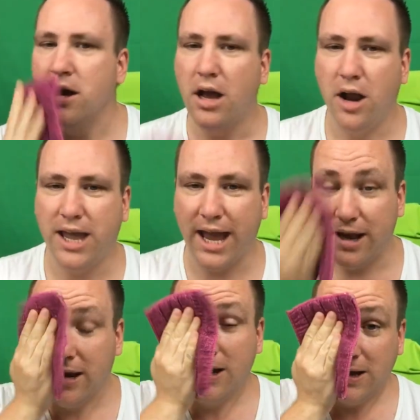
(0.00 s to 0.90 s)

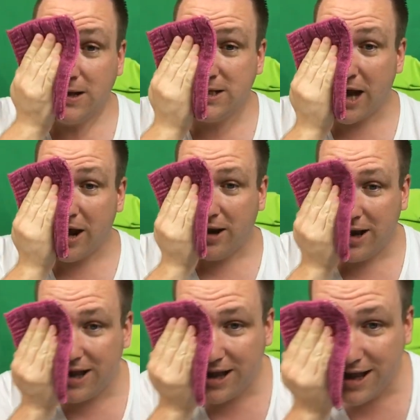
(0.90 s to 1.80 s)
Okay, so...
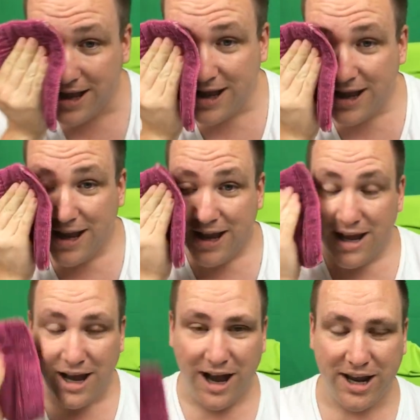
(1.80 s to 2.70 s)

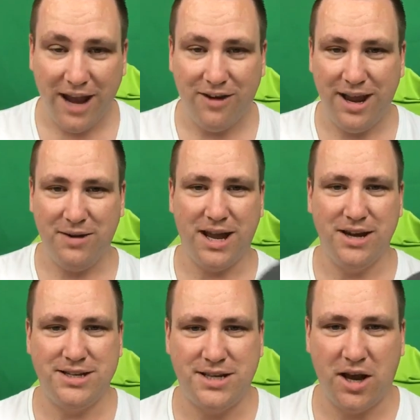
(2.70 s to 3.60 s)
Okay, right, here we go.
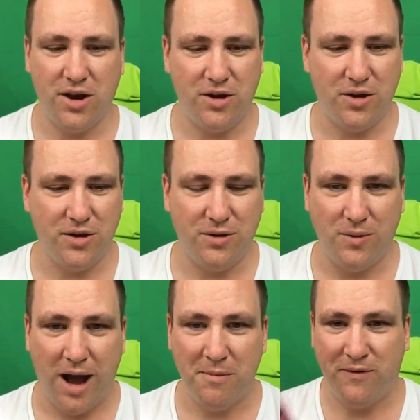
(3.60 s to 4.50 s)
So,
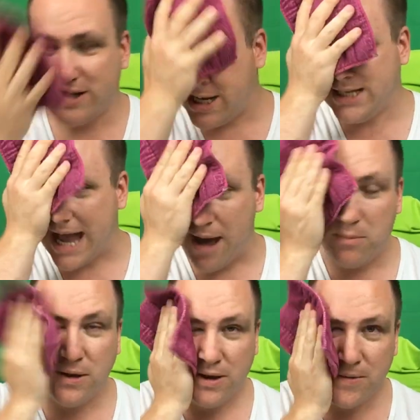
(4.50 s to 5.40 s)
I'm officially
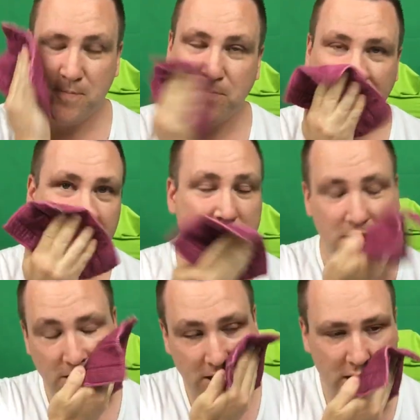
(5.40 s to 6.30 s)
damp.
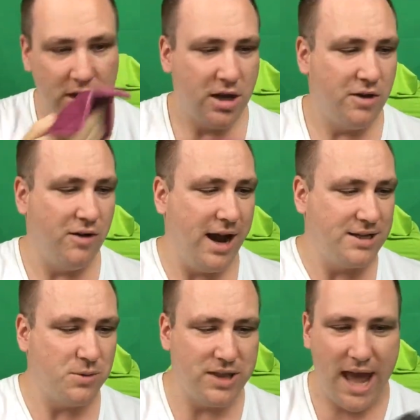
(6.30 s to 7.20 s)
Right,
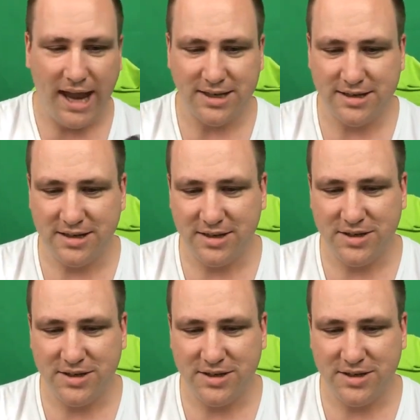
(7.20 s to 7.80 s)
so what next?